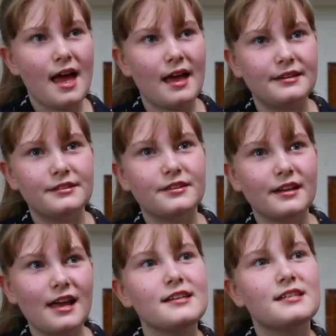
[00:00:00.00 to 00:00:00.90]
And the
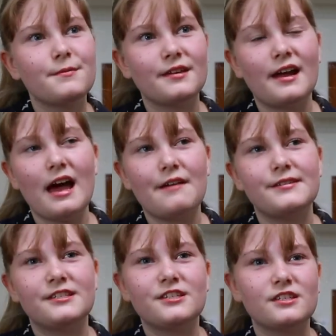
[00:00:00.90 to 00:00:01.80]
last tip that I have
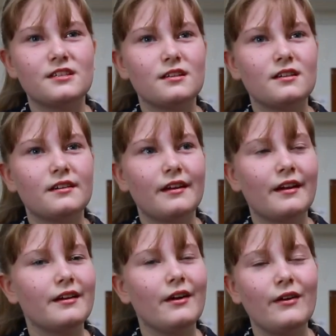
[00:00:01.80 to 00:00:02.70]
is just
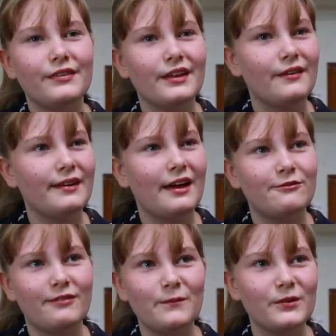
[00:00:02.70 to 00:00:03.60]
go out there and have
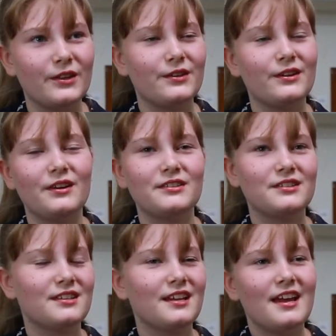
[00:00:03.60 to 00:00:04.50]
fun with it. You know,
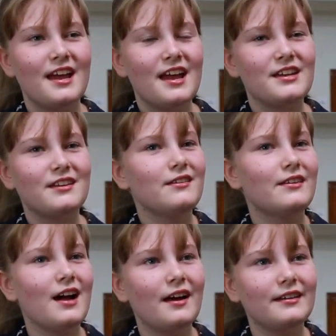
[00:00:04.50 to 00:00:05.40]
just you
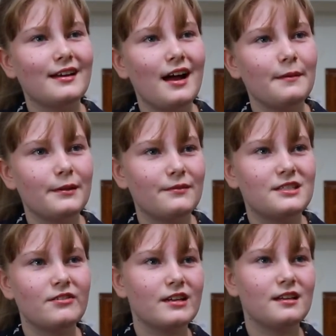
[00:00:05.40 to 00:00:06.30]
can't be
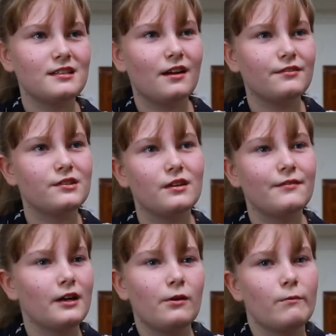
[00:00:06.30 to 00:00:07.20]
restricting yourself to, if
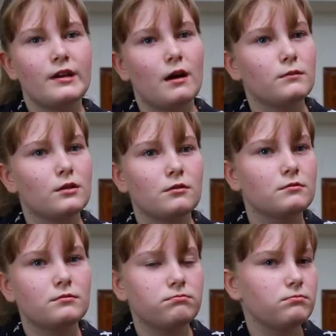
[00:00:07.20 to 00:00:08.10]
I don't win, I'm gonna
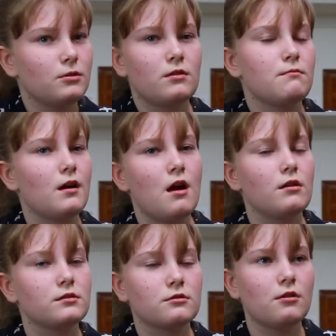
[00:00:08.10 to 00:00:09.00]
go to my
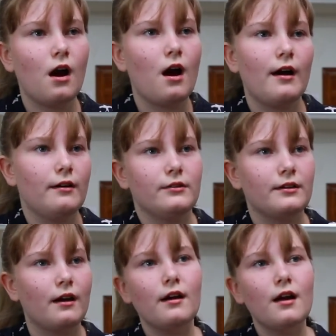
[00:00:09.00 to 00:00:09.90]
house and cry, or, you
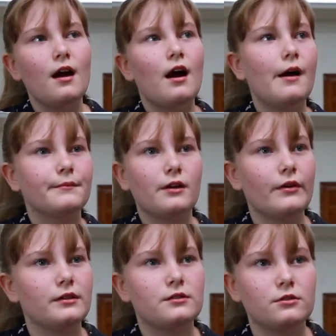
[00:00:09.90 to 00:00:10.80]
know, I'm
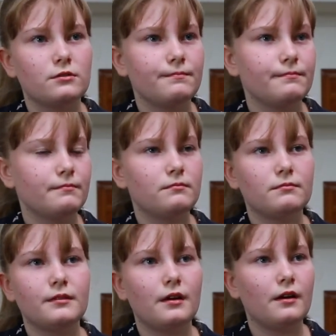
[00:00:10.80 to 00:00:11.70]
going to,
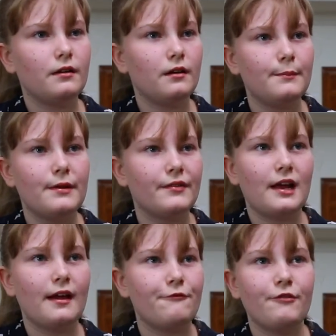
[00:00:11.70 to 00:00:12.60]
you know, I'm never
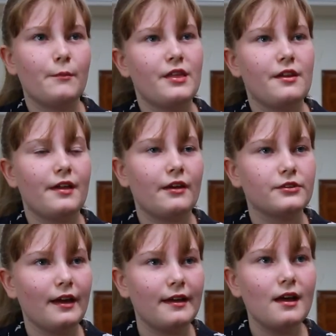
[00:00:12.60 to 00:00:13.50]
gonna have fun with anything else
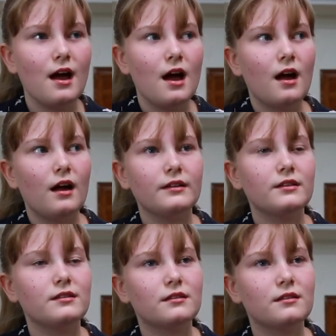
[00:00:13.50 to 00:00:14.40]
again.
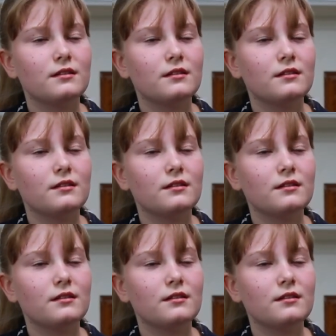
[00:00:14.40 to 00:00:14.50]
Just